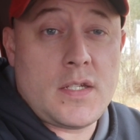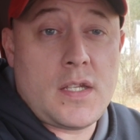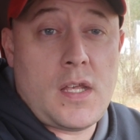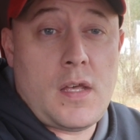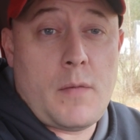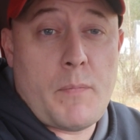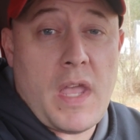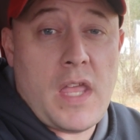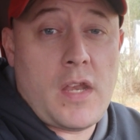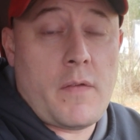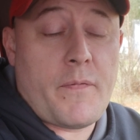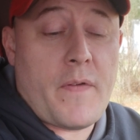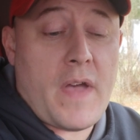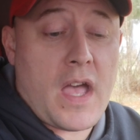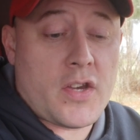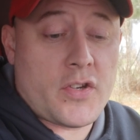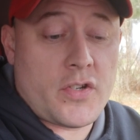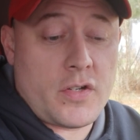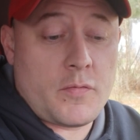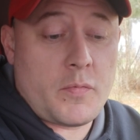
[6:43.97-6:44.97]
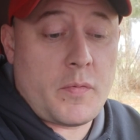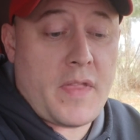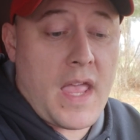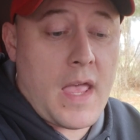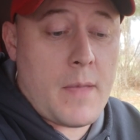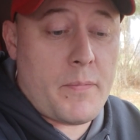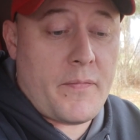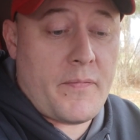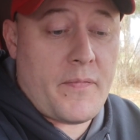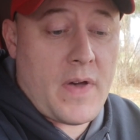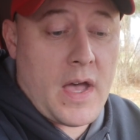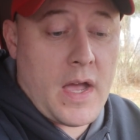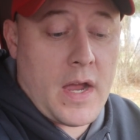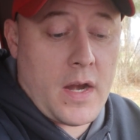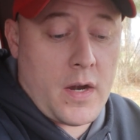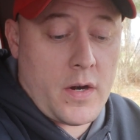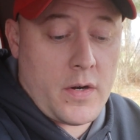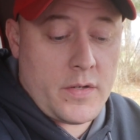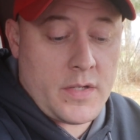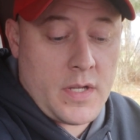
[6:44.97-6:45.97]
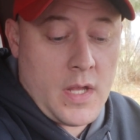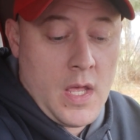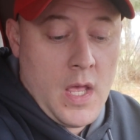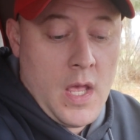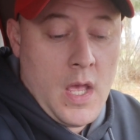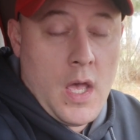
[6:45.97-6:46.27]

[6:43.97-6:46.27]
some manufacturers with amplifiers.